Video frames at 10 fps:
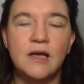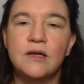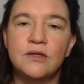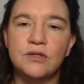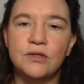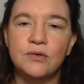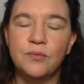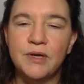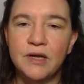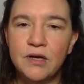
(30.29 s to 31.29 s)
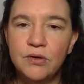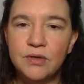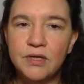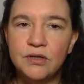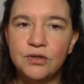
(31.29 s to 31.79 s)
So we're going to look
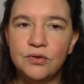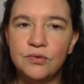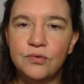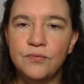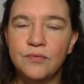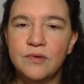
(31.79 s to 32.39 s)
into,